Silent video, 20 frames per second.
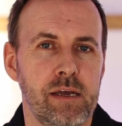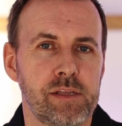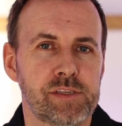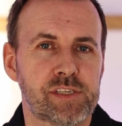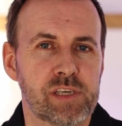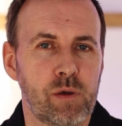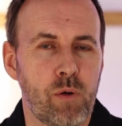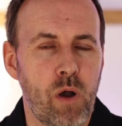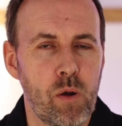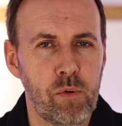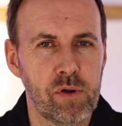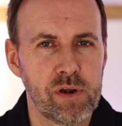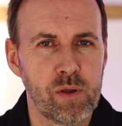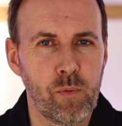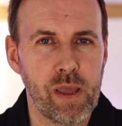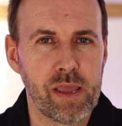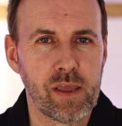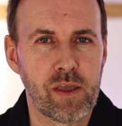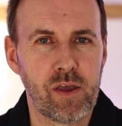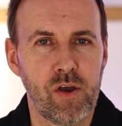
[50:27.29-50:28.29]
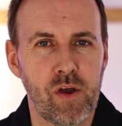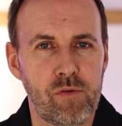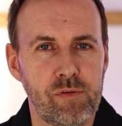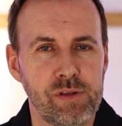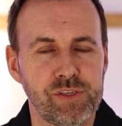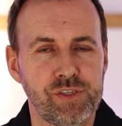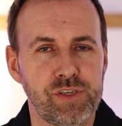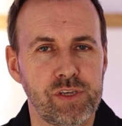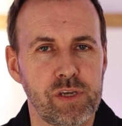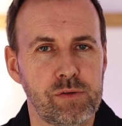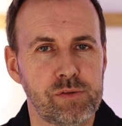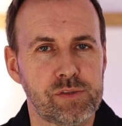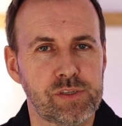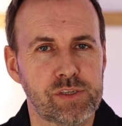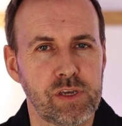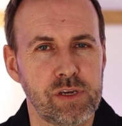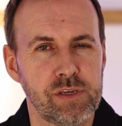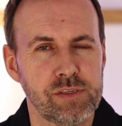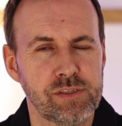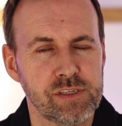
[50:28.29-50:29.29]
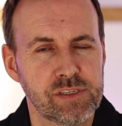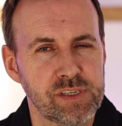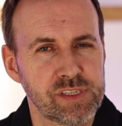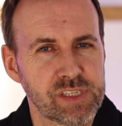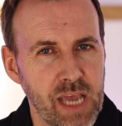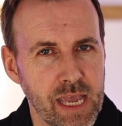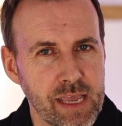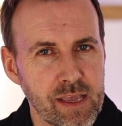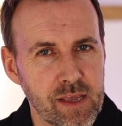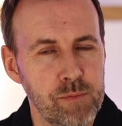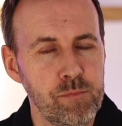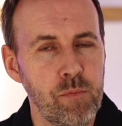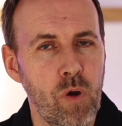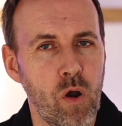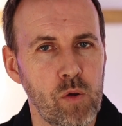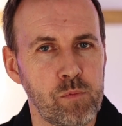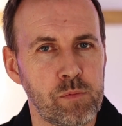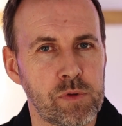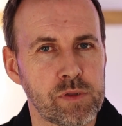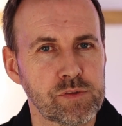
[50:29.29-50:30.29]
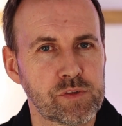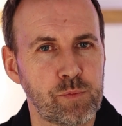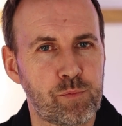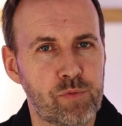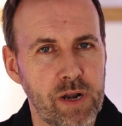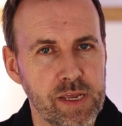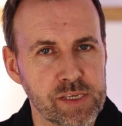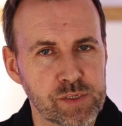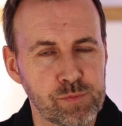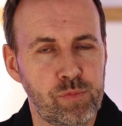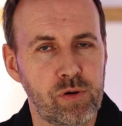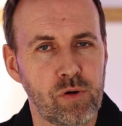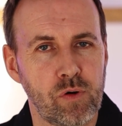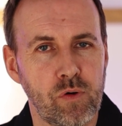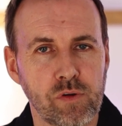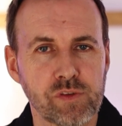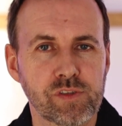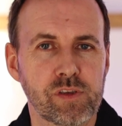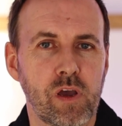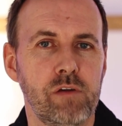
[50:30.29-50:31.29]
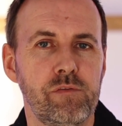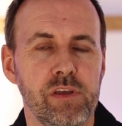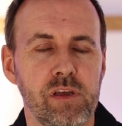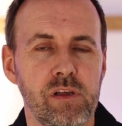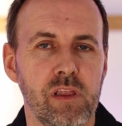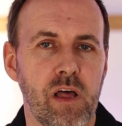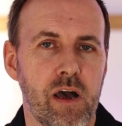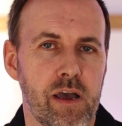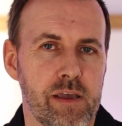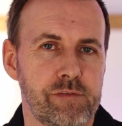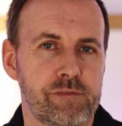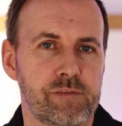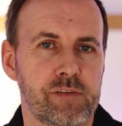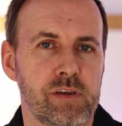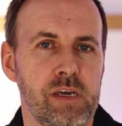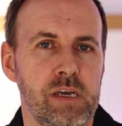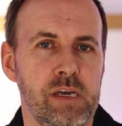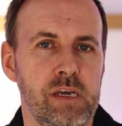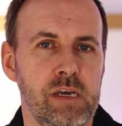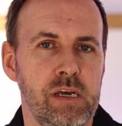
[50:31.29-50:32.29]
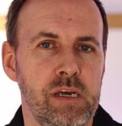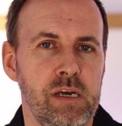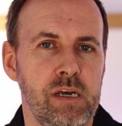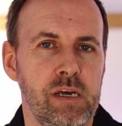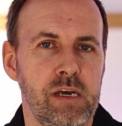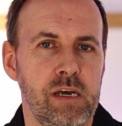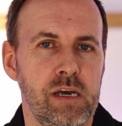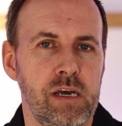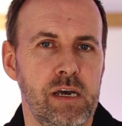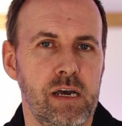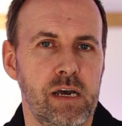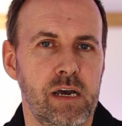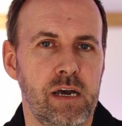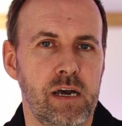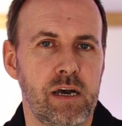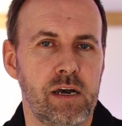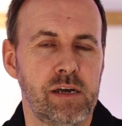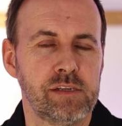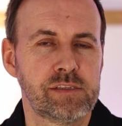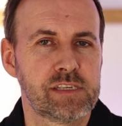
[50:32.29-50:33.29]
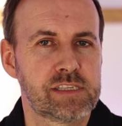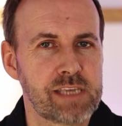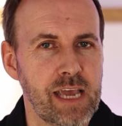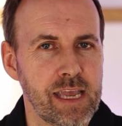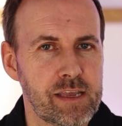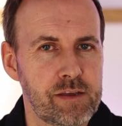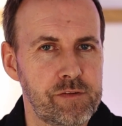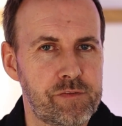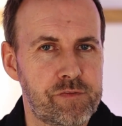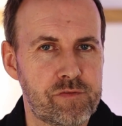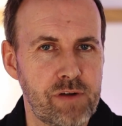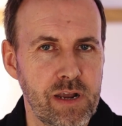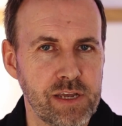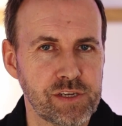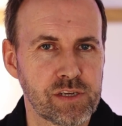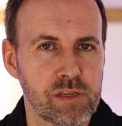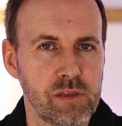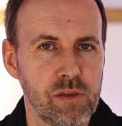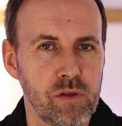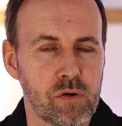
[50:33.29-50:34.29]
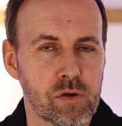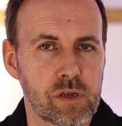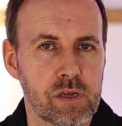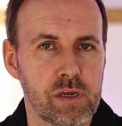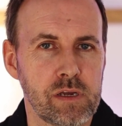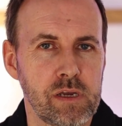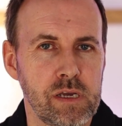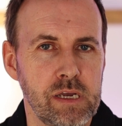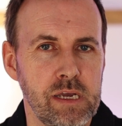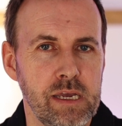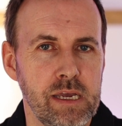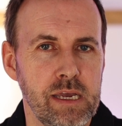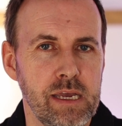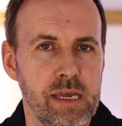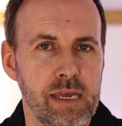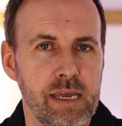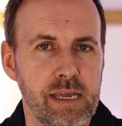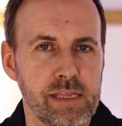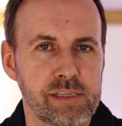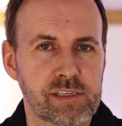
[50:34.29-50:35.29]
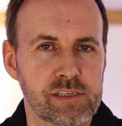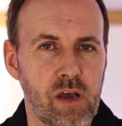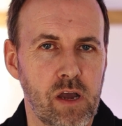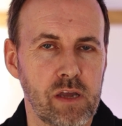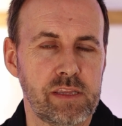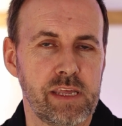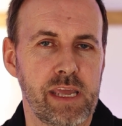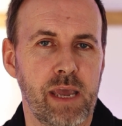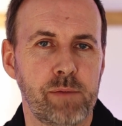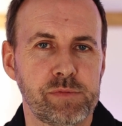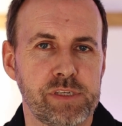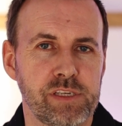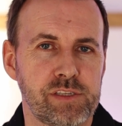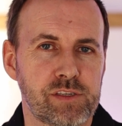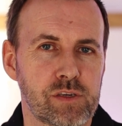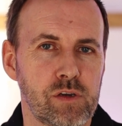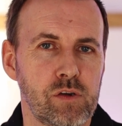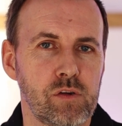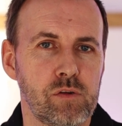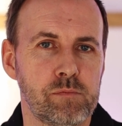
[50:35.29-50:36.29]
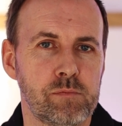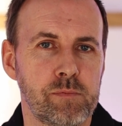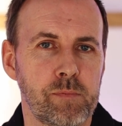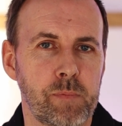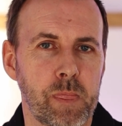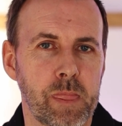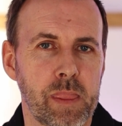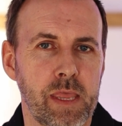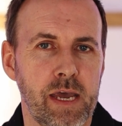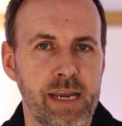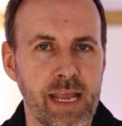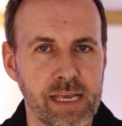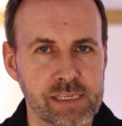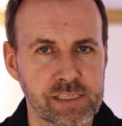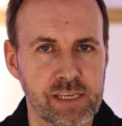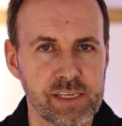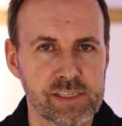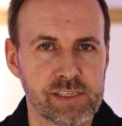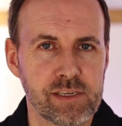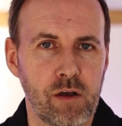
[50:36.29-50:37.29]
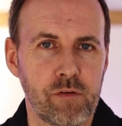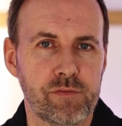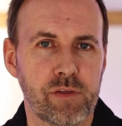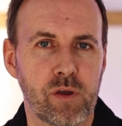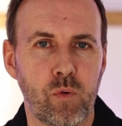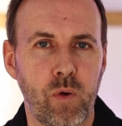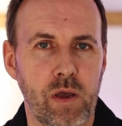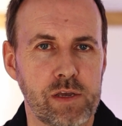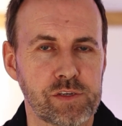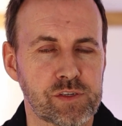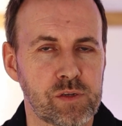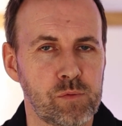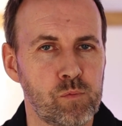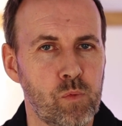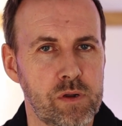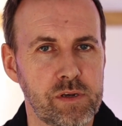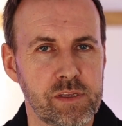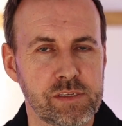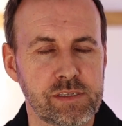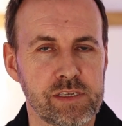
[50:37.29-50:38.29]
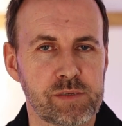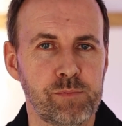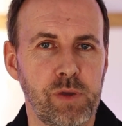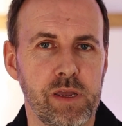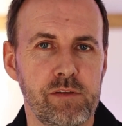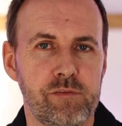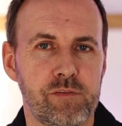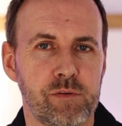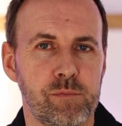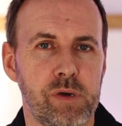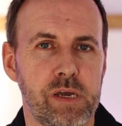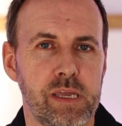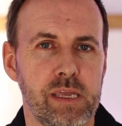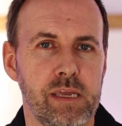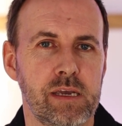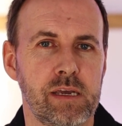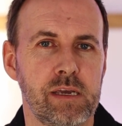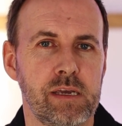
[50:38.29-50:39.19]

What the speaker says: And so I want to encourage you to just to take a moment to press pause over your life and to take a fresh look inside the empty tomb and ask yourself the question, what does this mean for me?